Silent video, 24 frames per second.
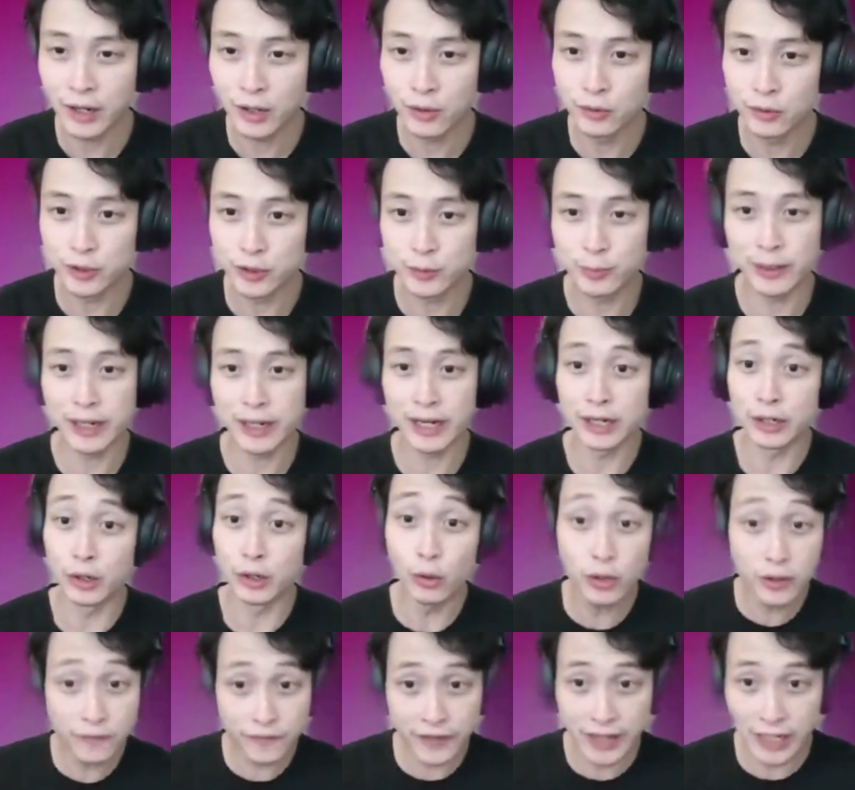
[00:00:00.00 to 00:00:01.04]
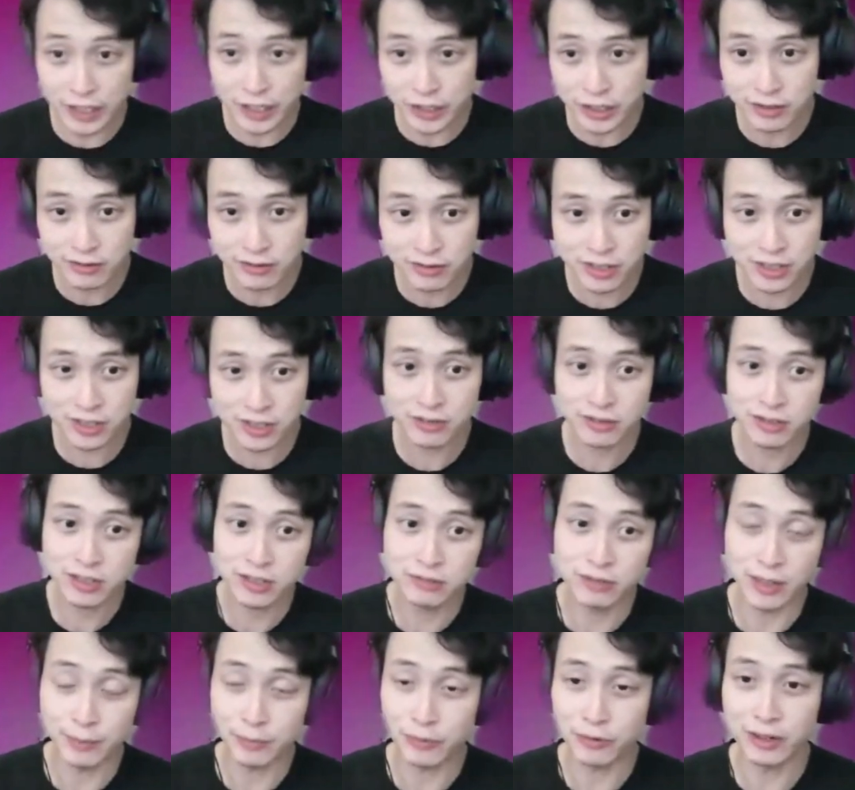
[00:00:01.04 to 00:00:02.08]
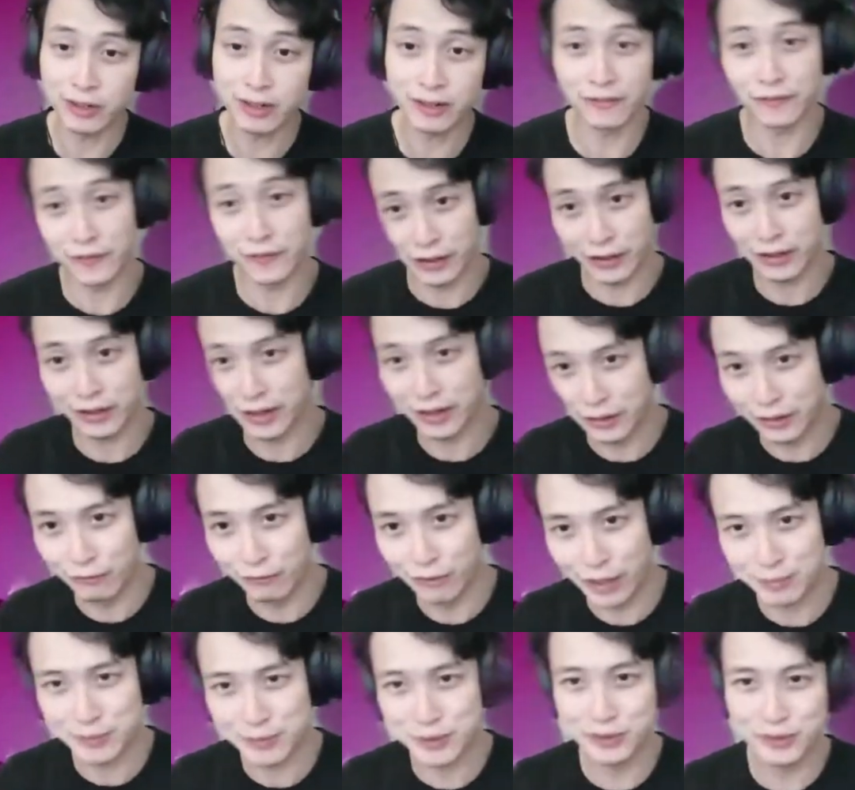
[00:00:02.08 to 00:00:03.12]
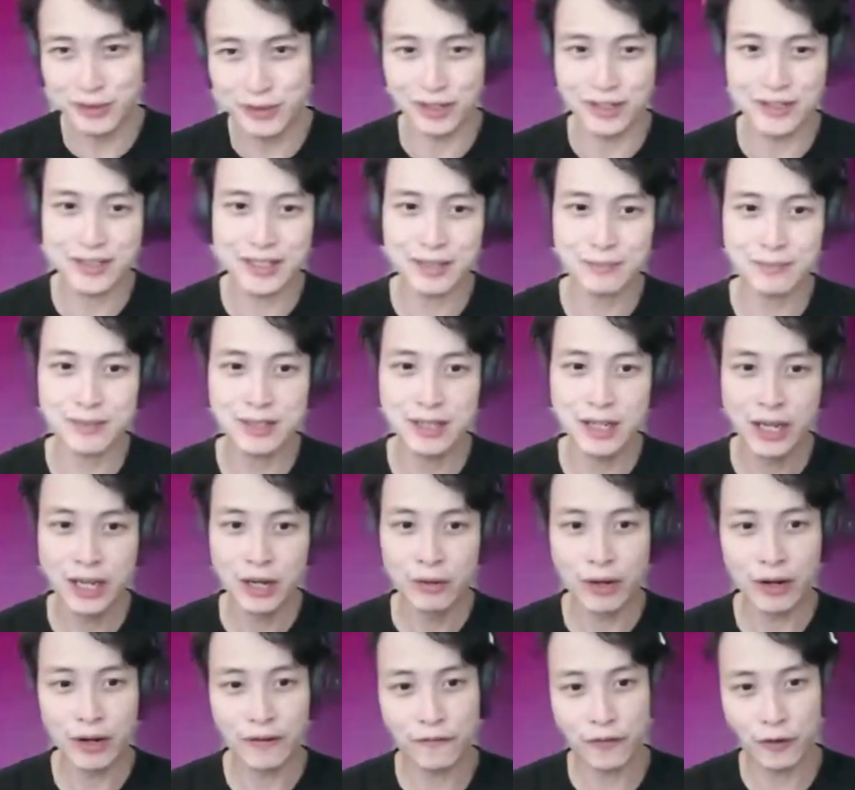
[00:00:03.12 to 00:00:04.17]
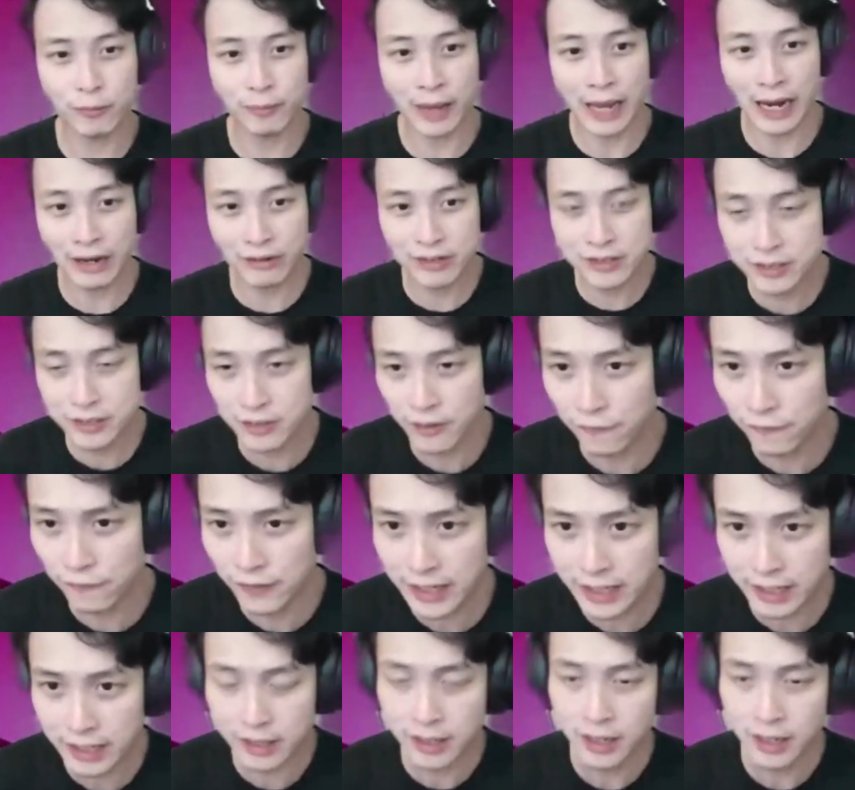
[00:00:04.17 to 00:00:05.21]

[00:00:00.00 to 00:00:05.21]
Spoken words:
who's bringing notifications to Web 3, a very kind of Web 2 concept. We heard from Harrison of Fleek,